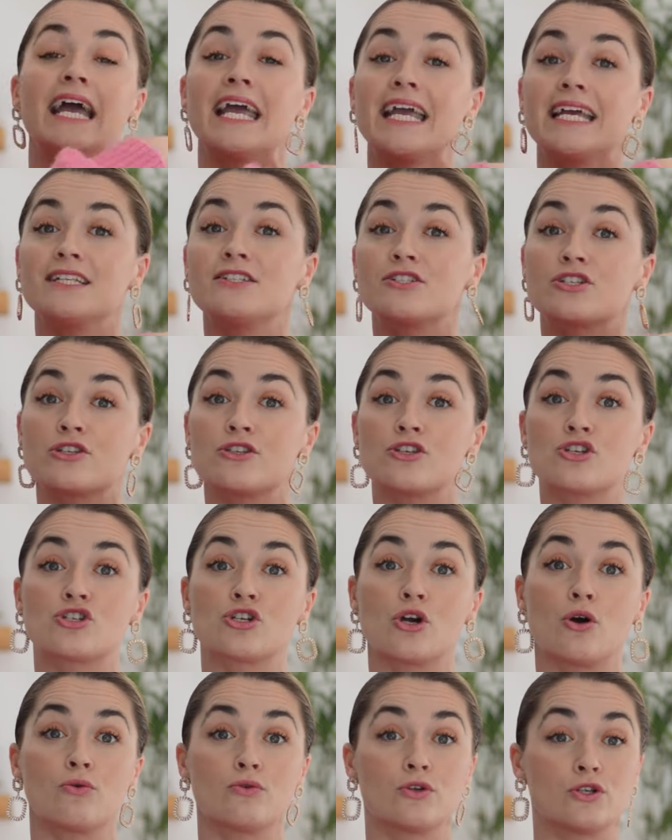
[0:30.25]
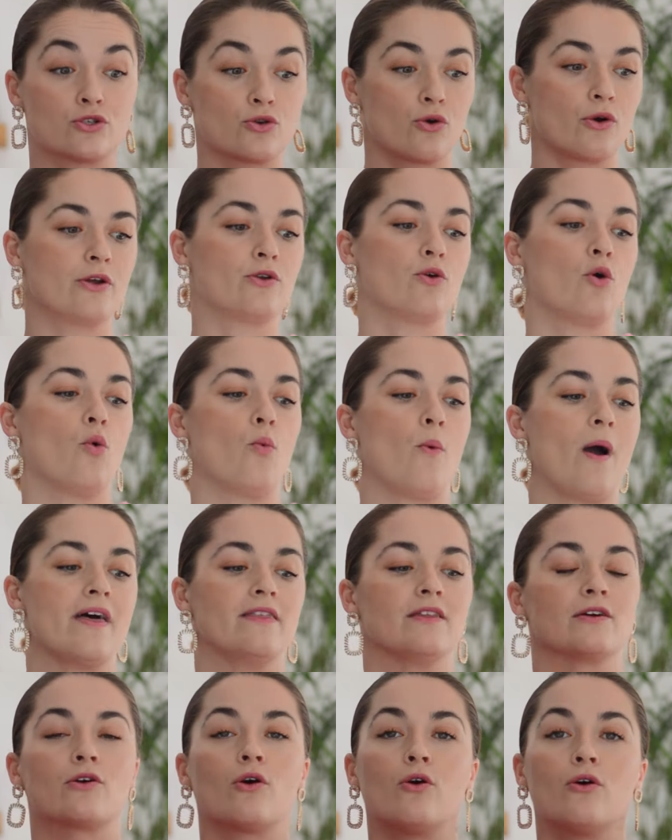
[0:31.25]
into the shoulder joint, or
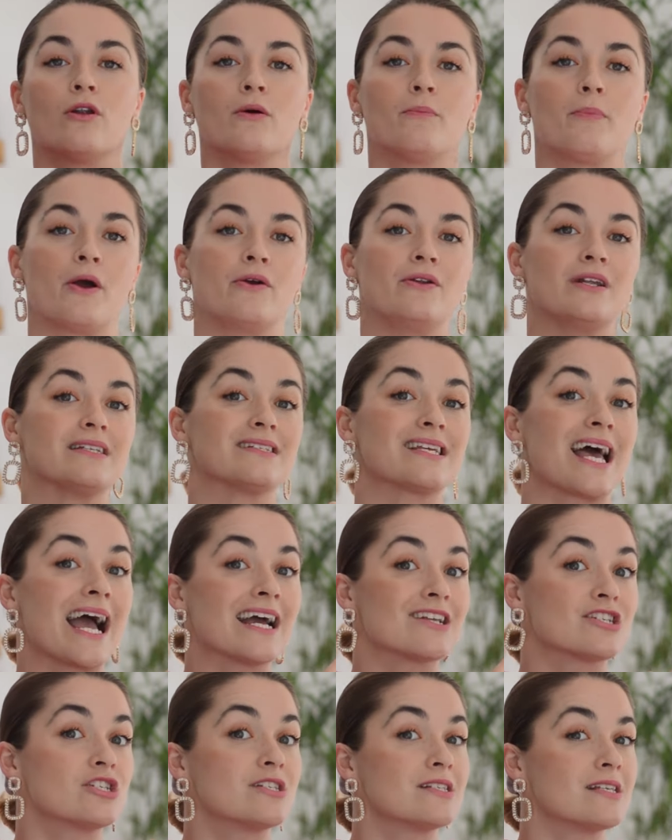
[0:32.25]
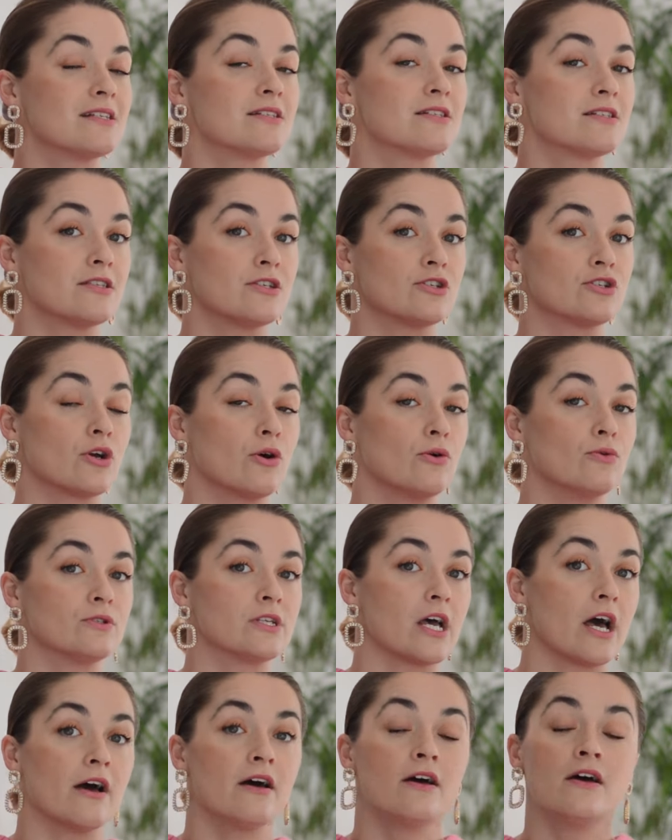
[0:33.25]
where the collarbone attaches into the
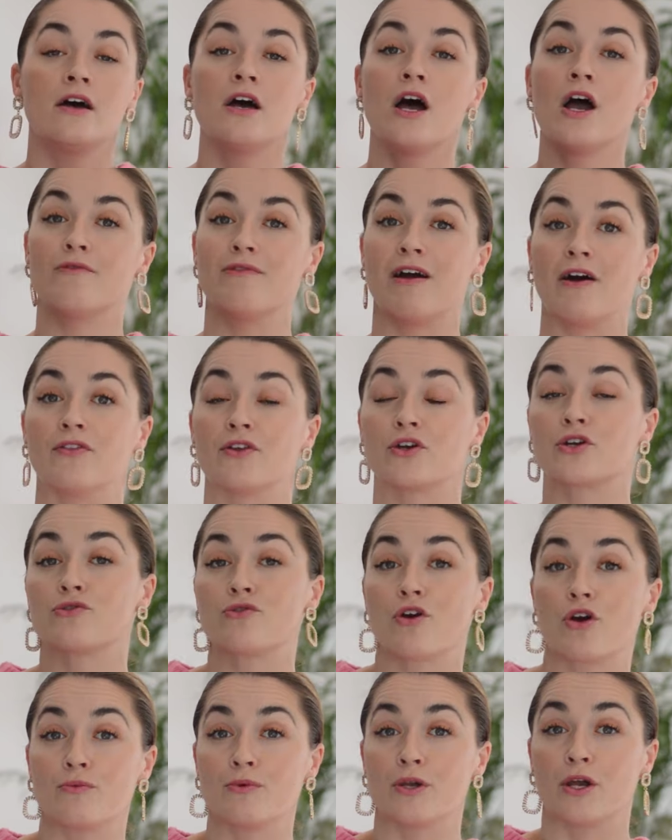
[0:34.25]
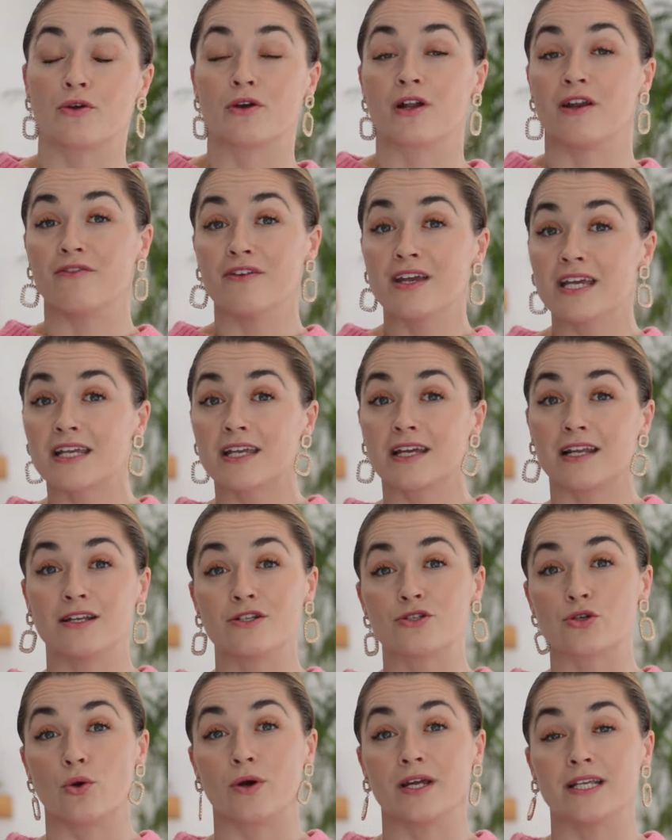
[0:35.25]
shoulder around the
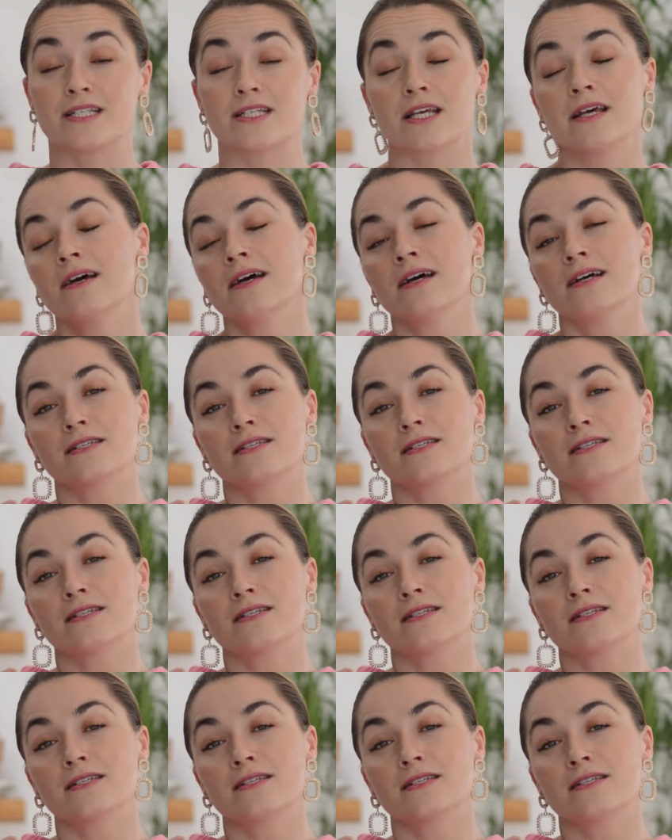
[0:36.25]
acromioclavicular joint.